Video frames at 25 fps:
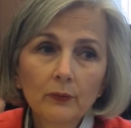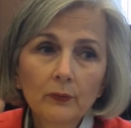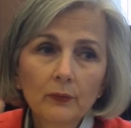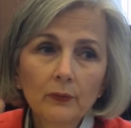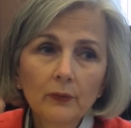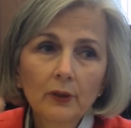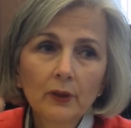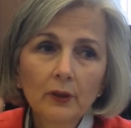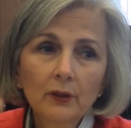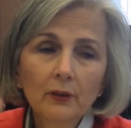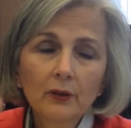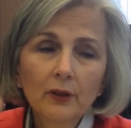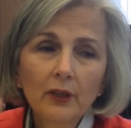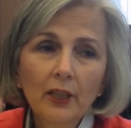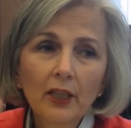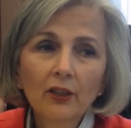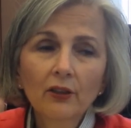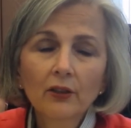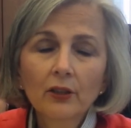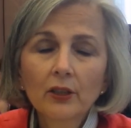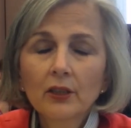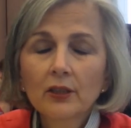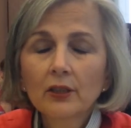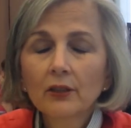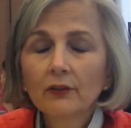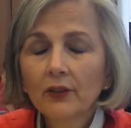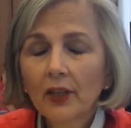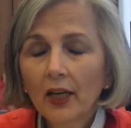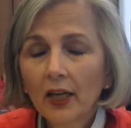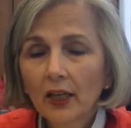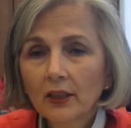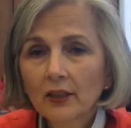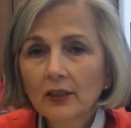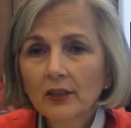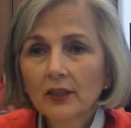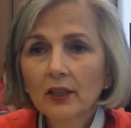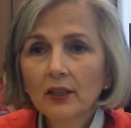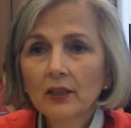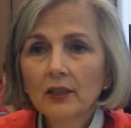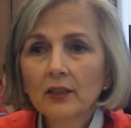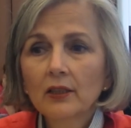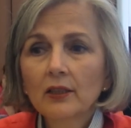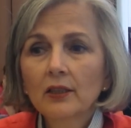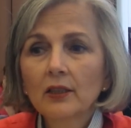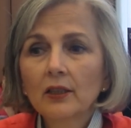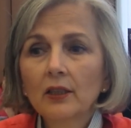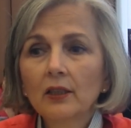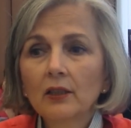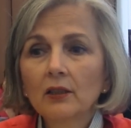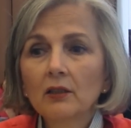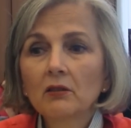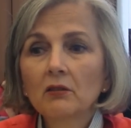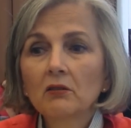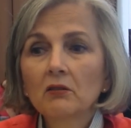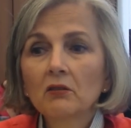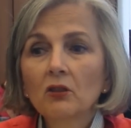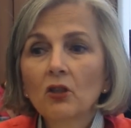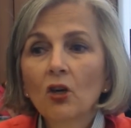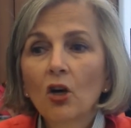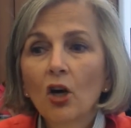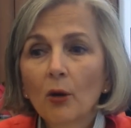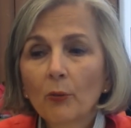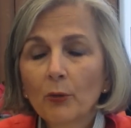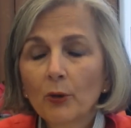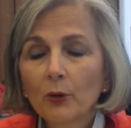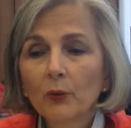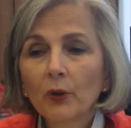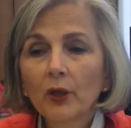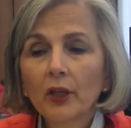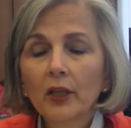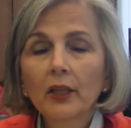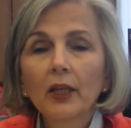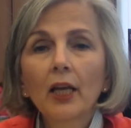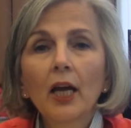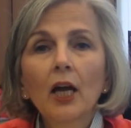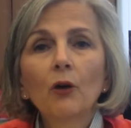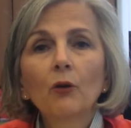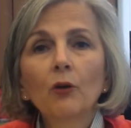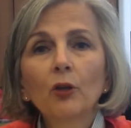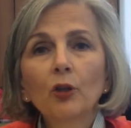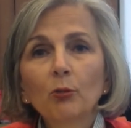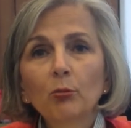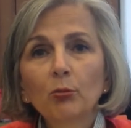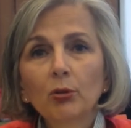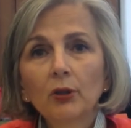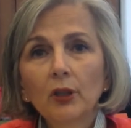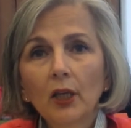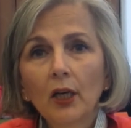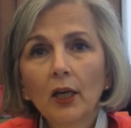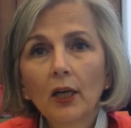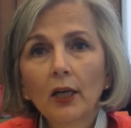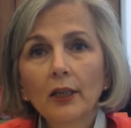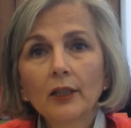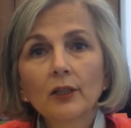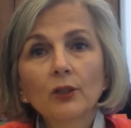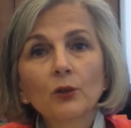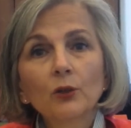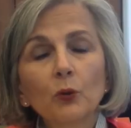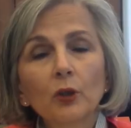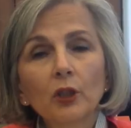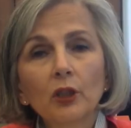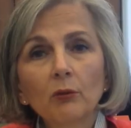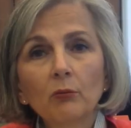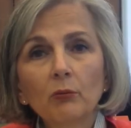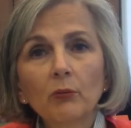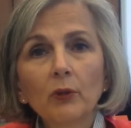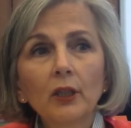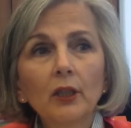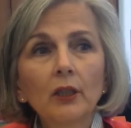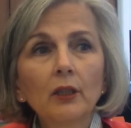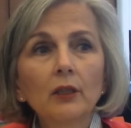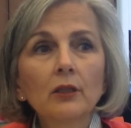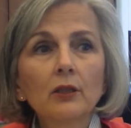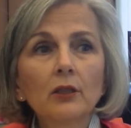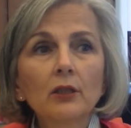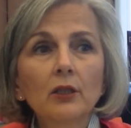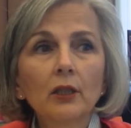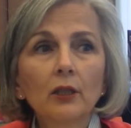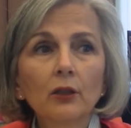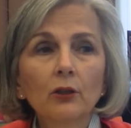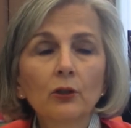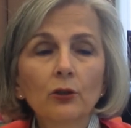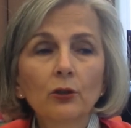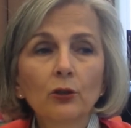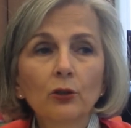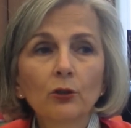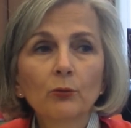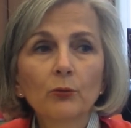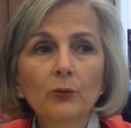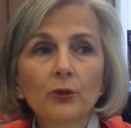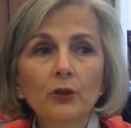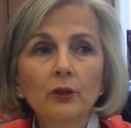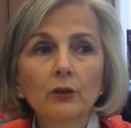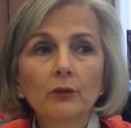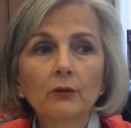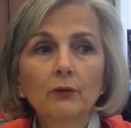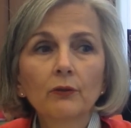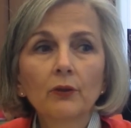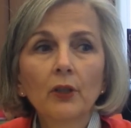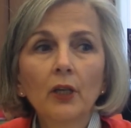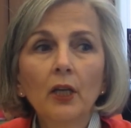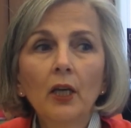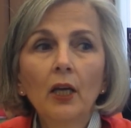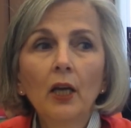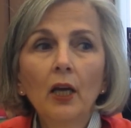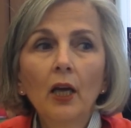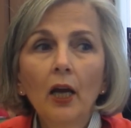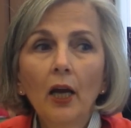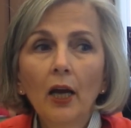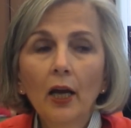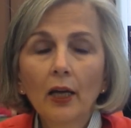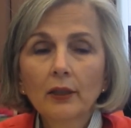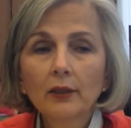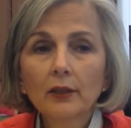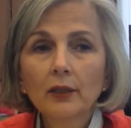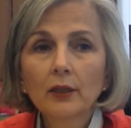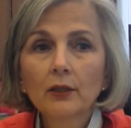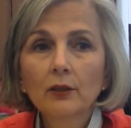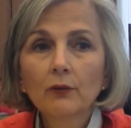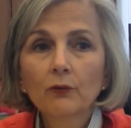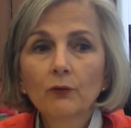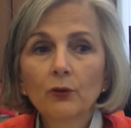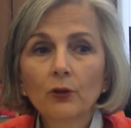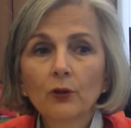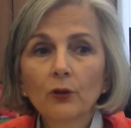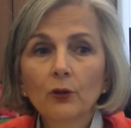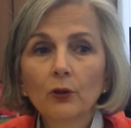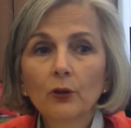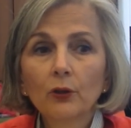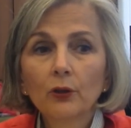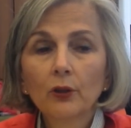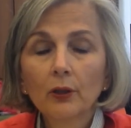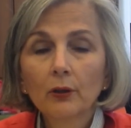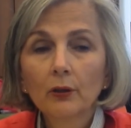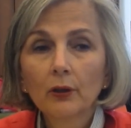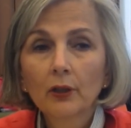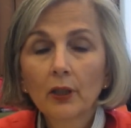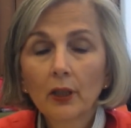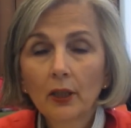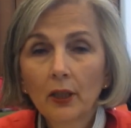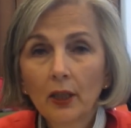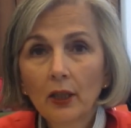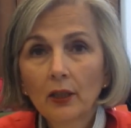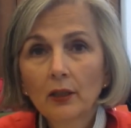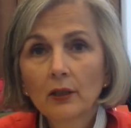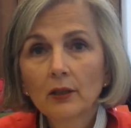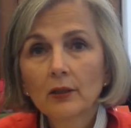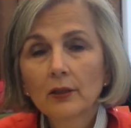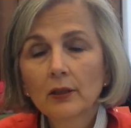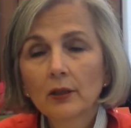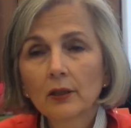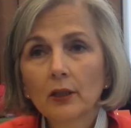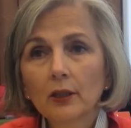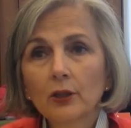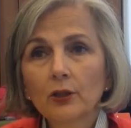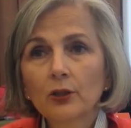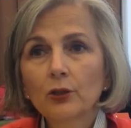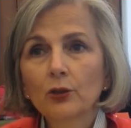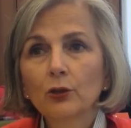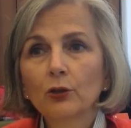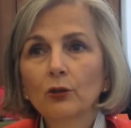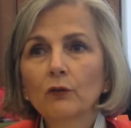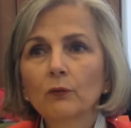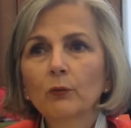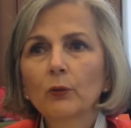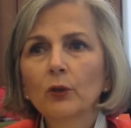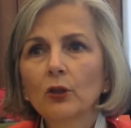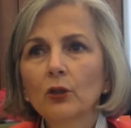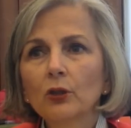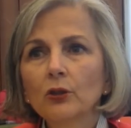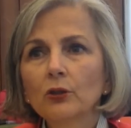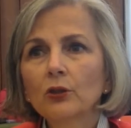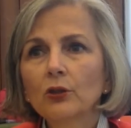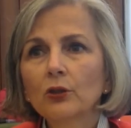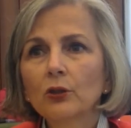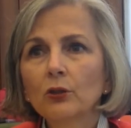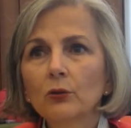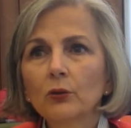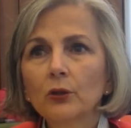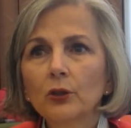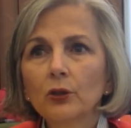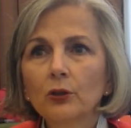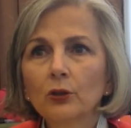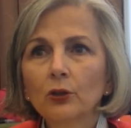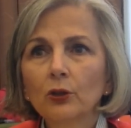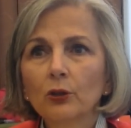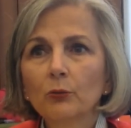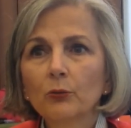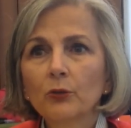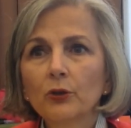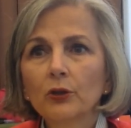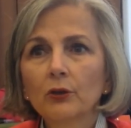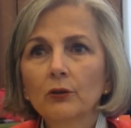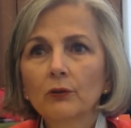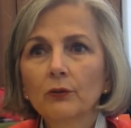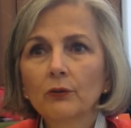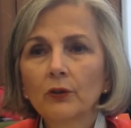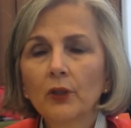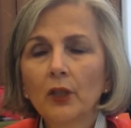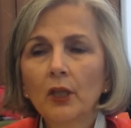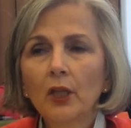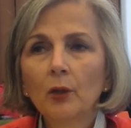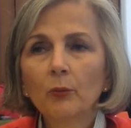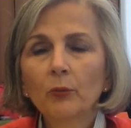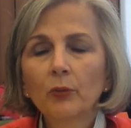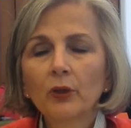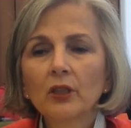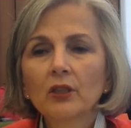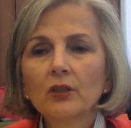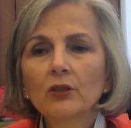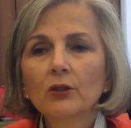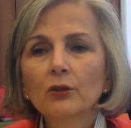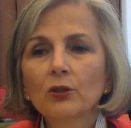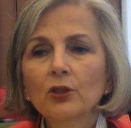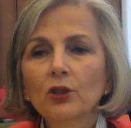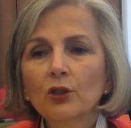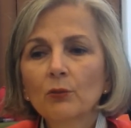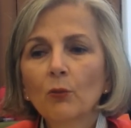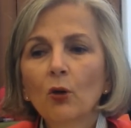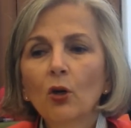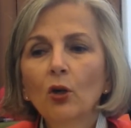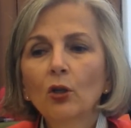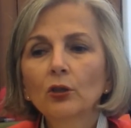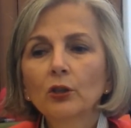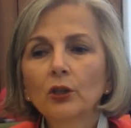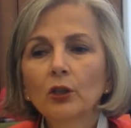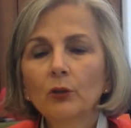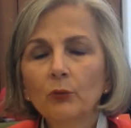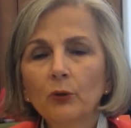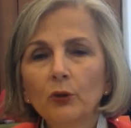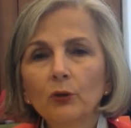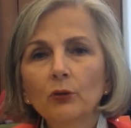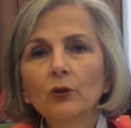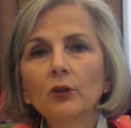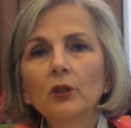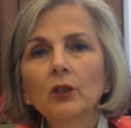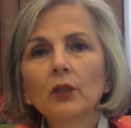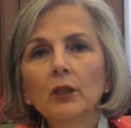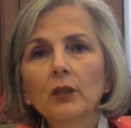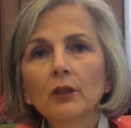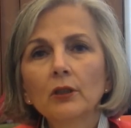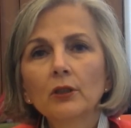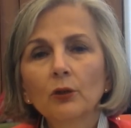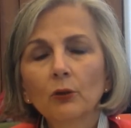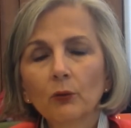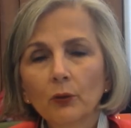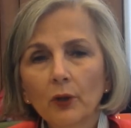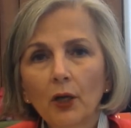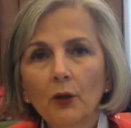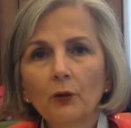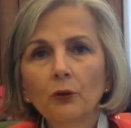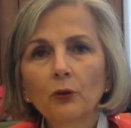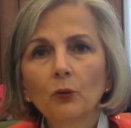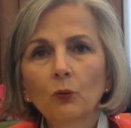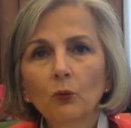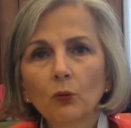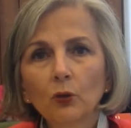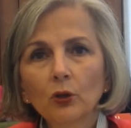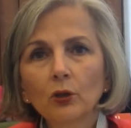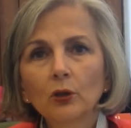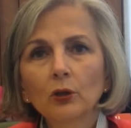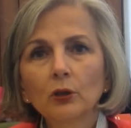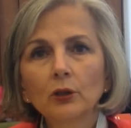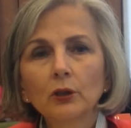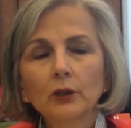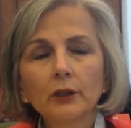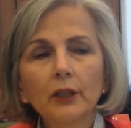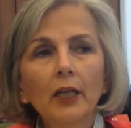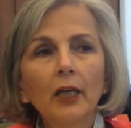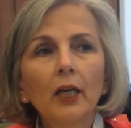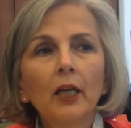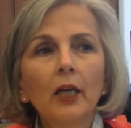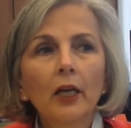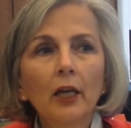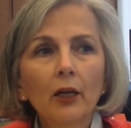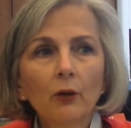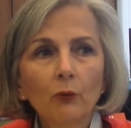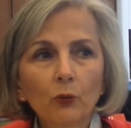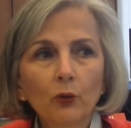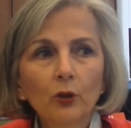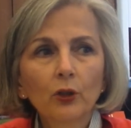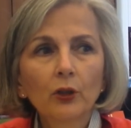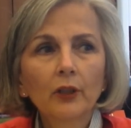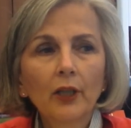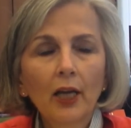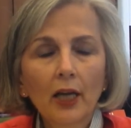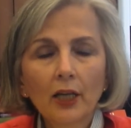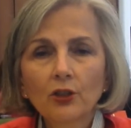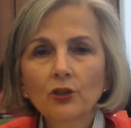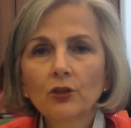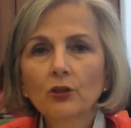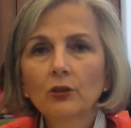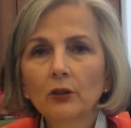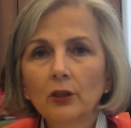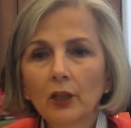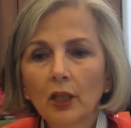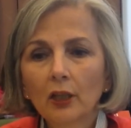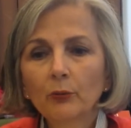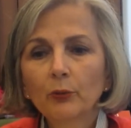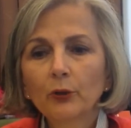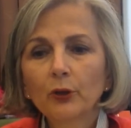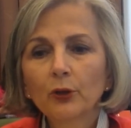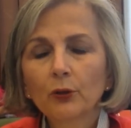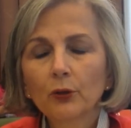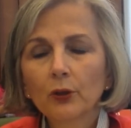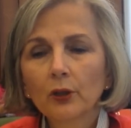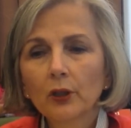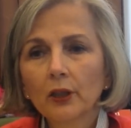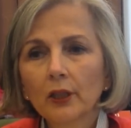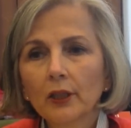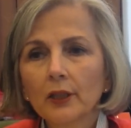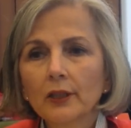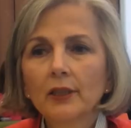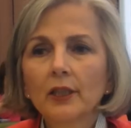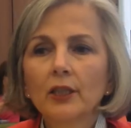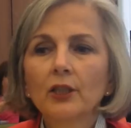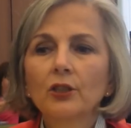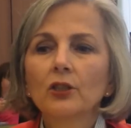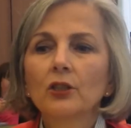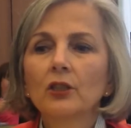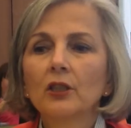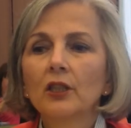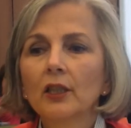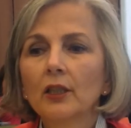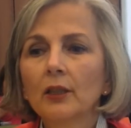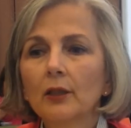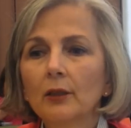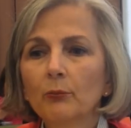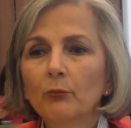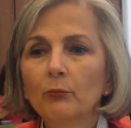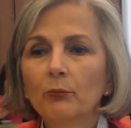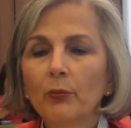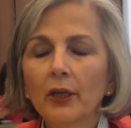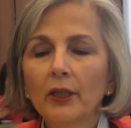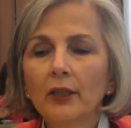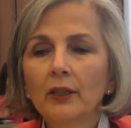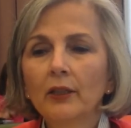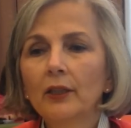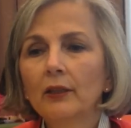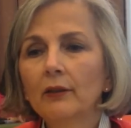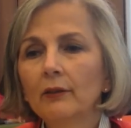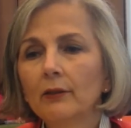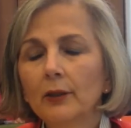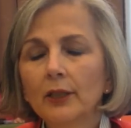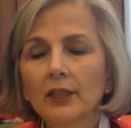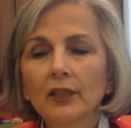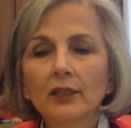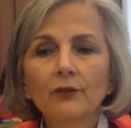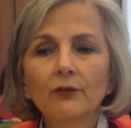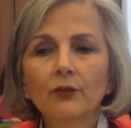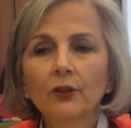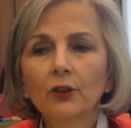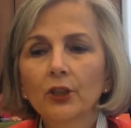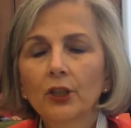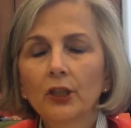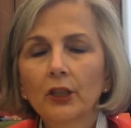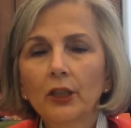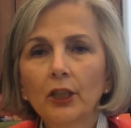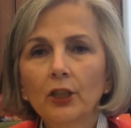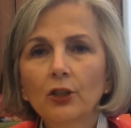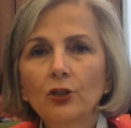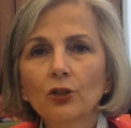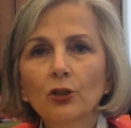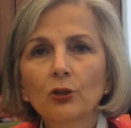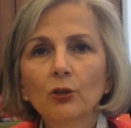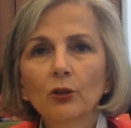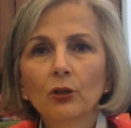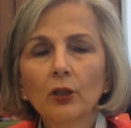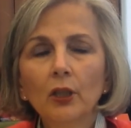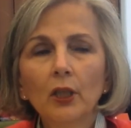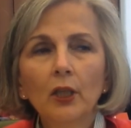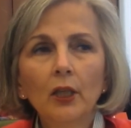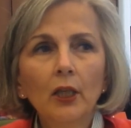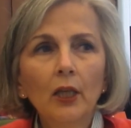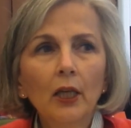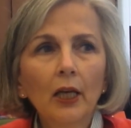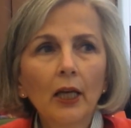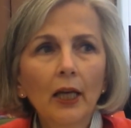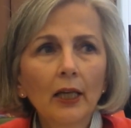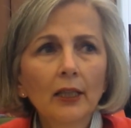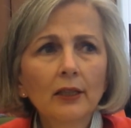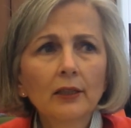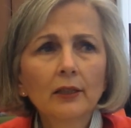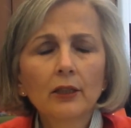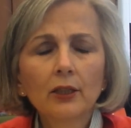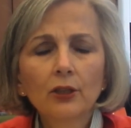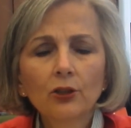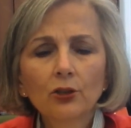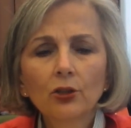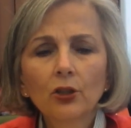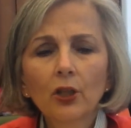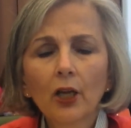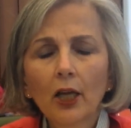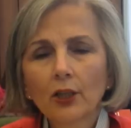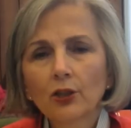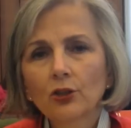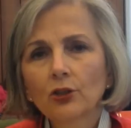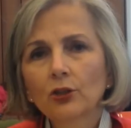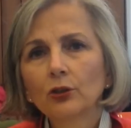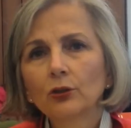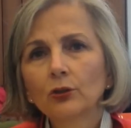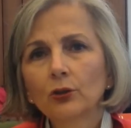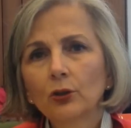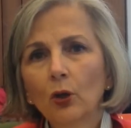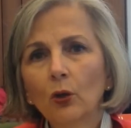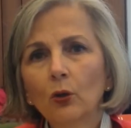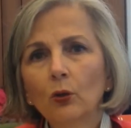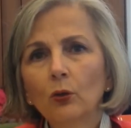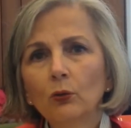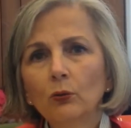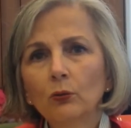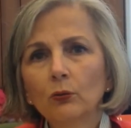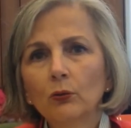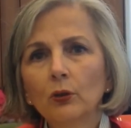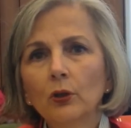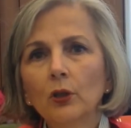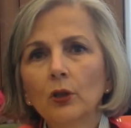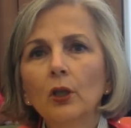in areas of access, in copyright, how it applies, it means in terms of access for the Canadians that I serve, but also in terms of because there's small communities around the world, and we're a national library organization, it, by its very nature, has an international tone.